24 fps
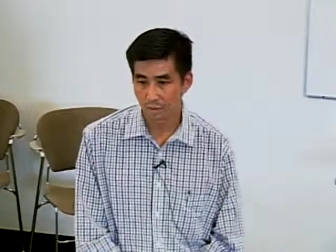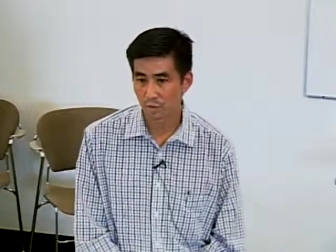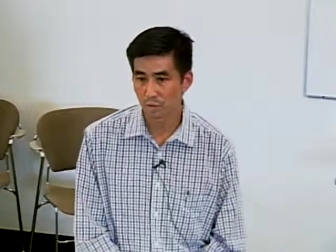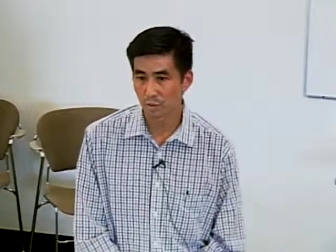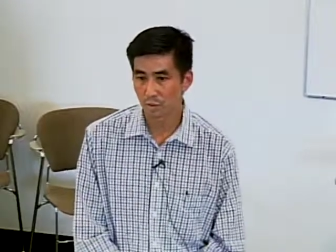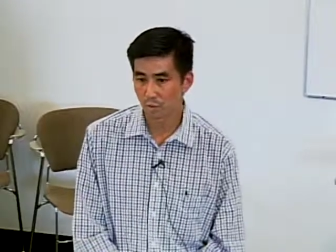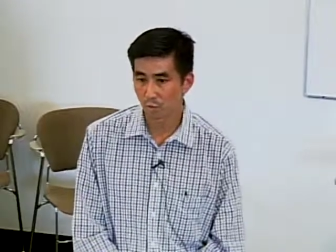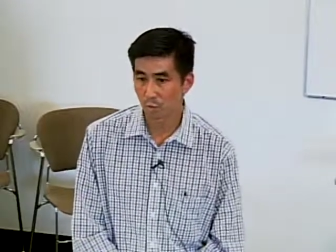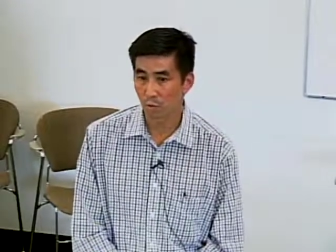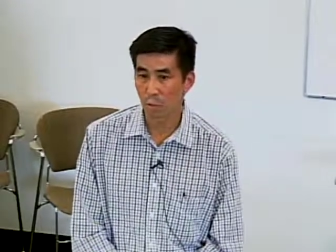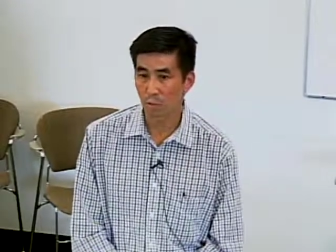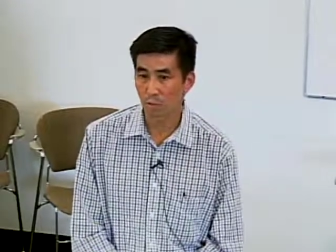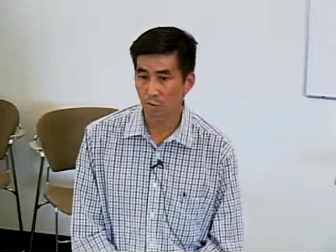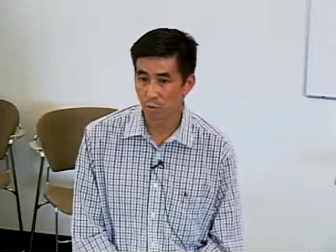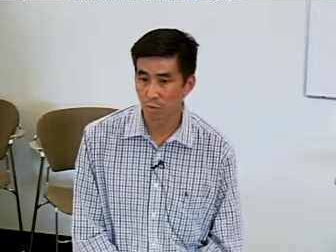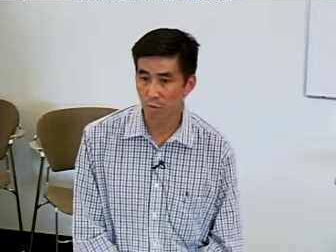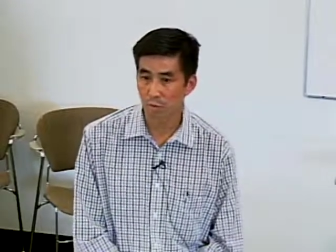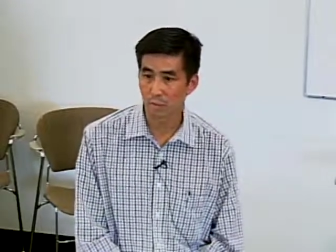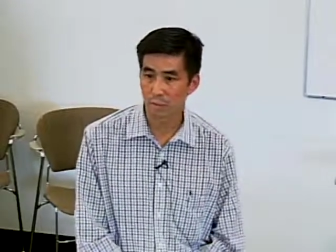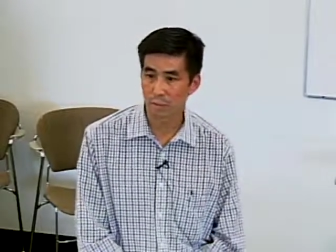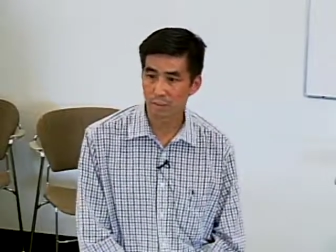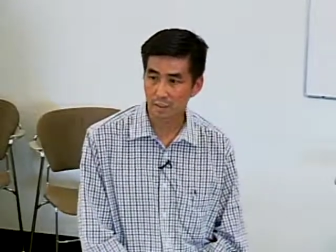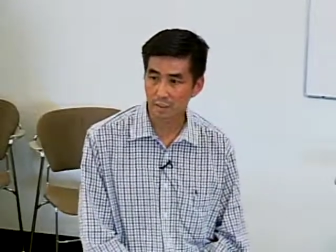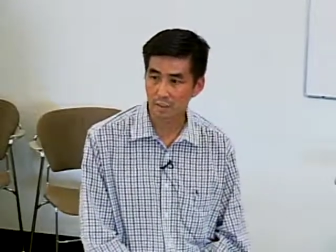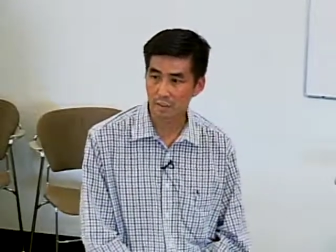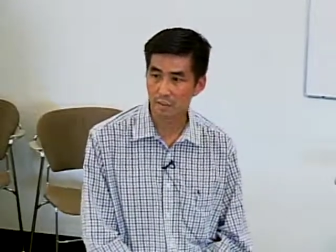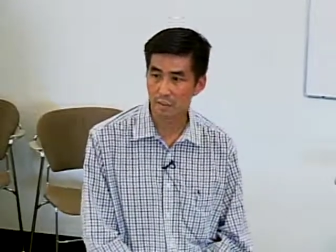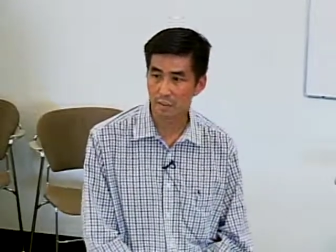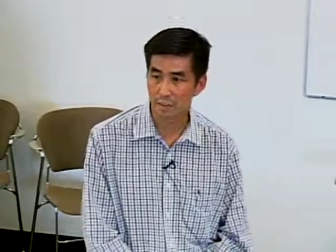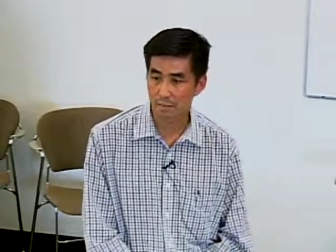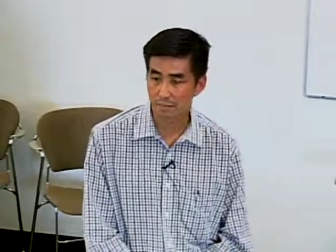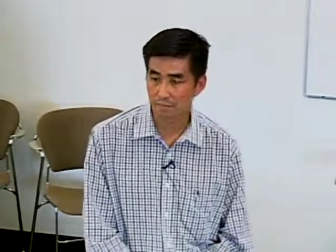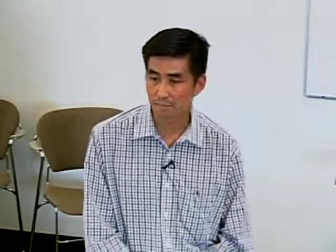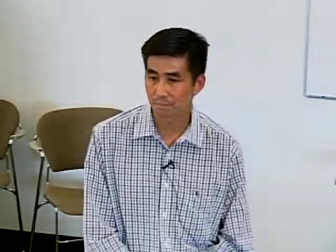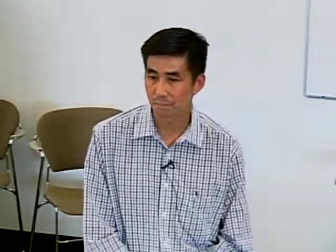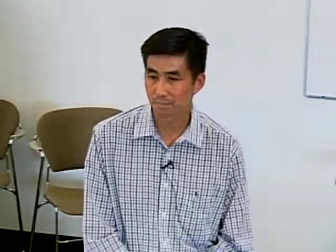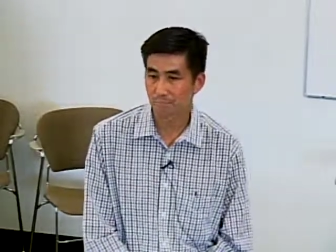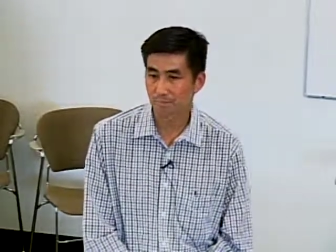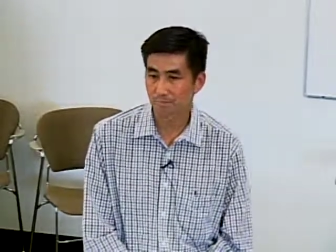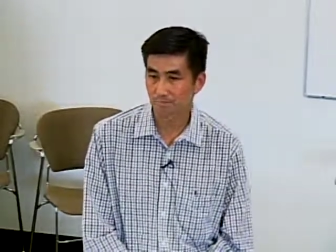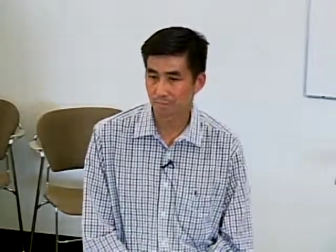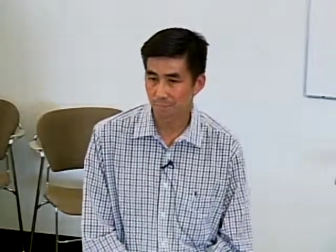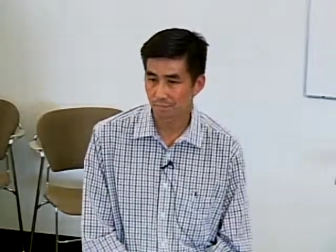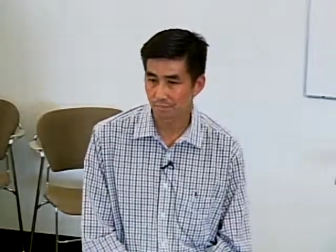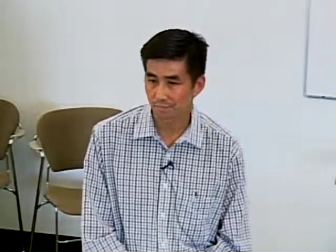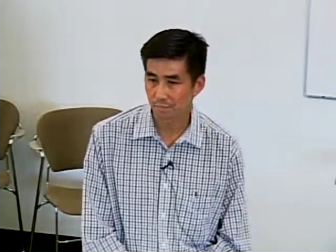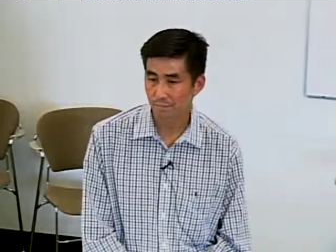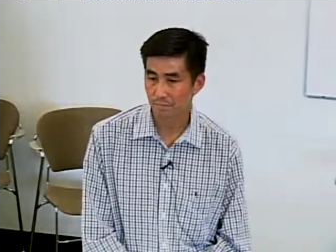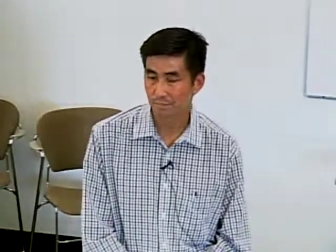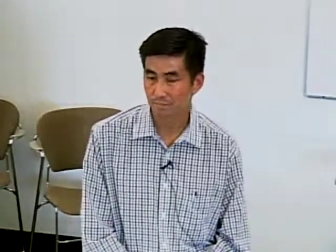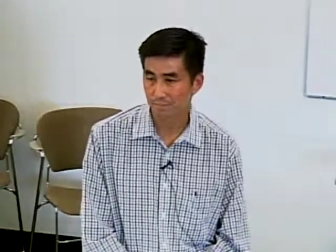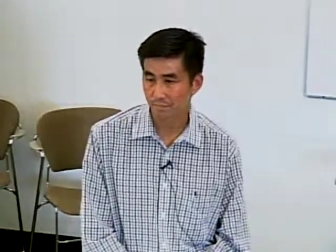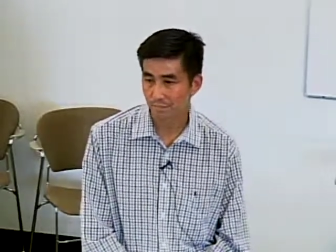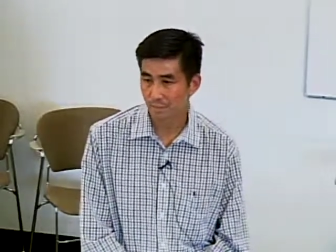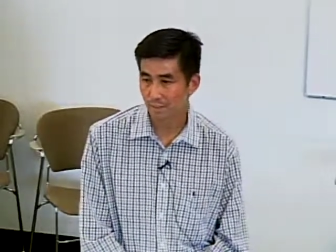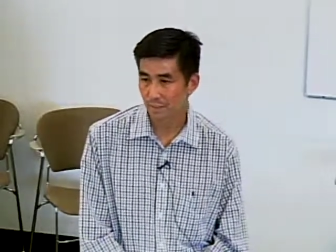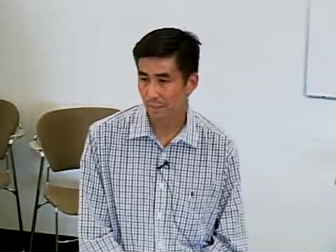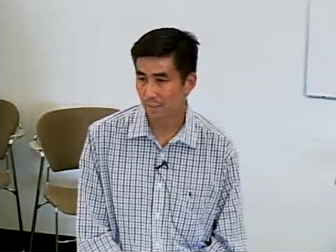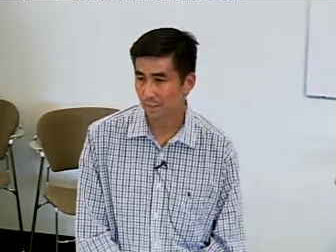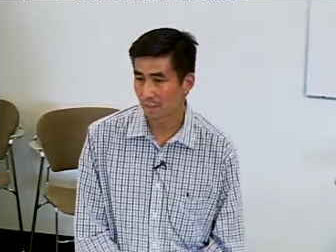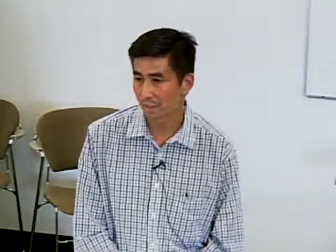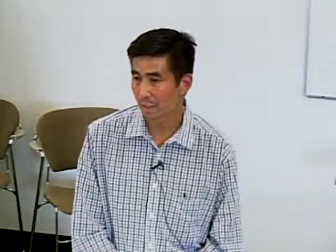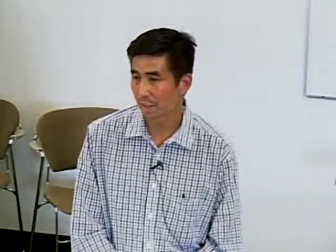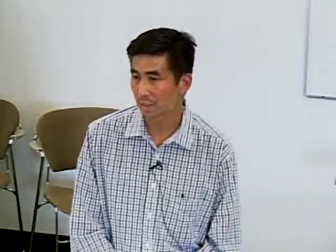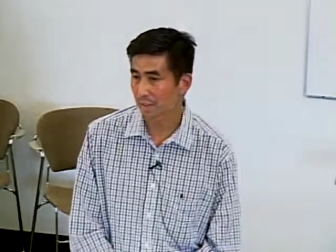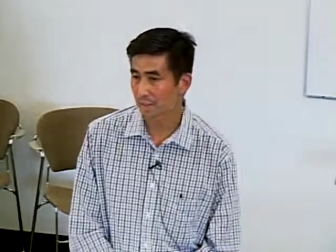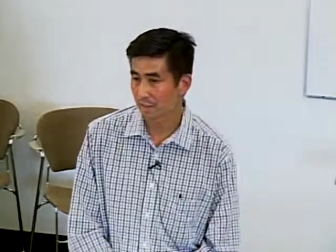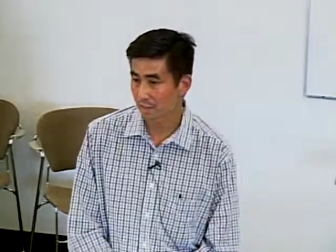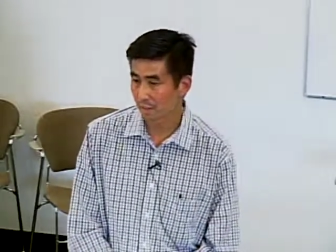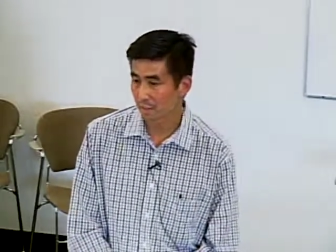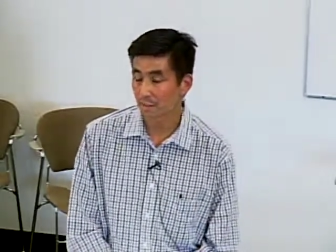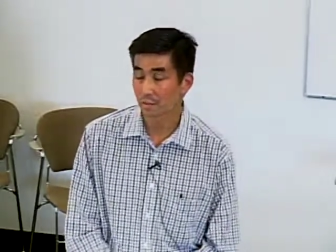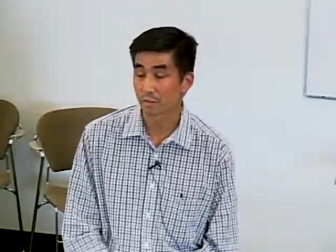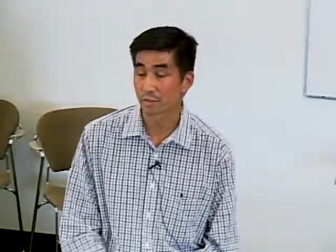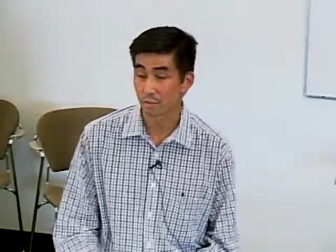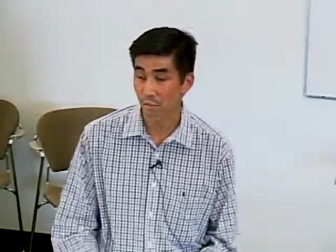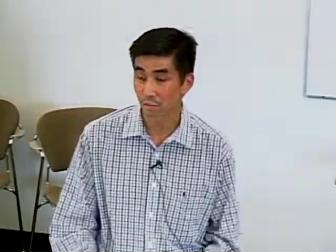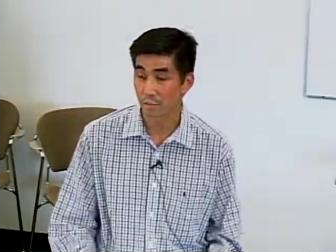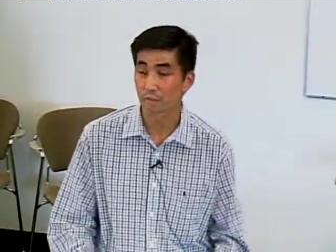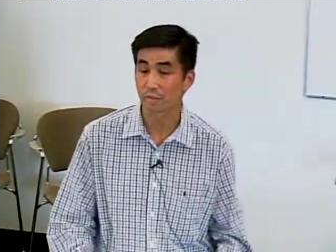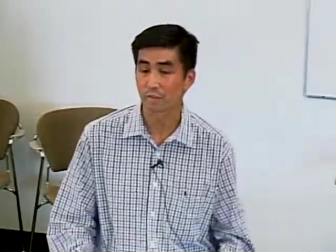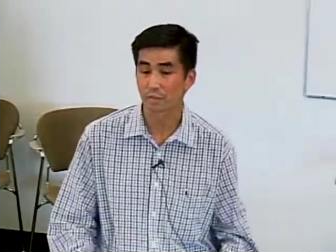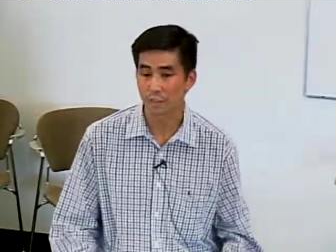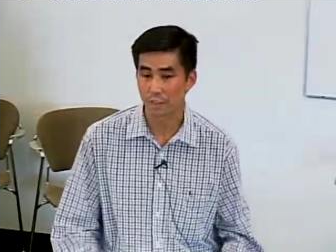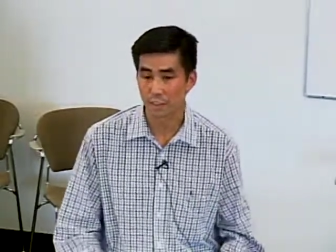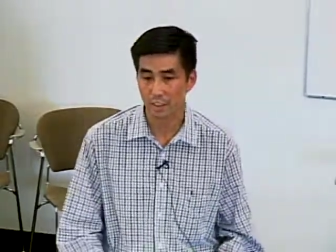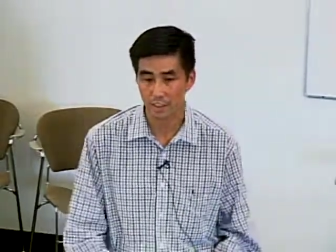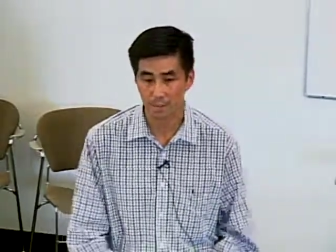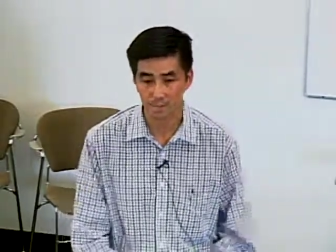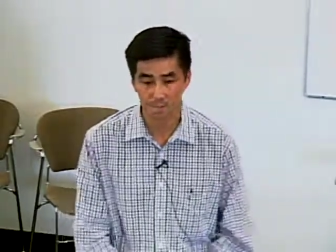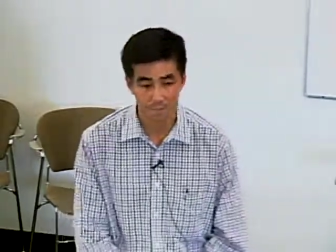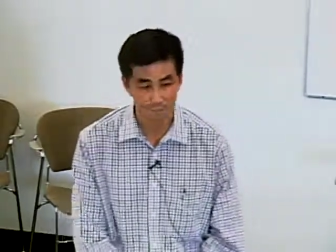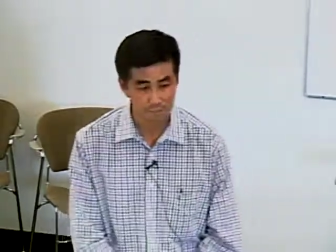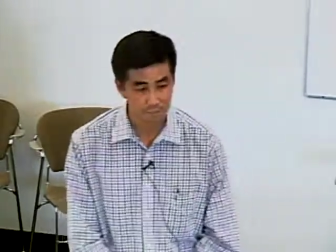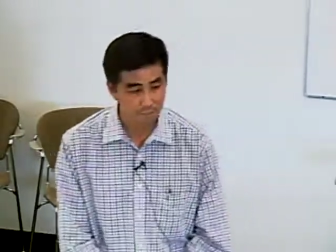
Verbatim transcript: who do you want to work with um, at, at, during free time.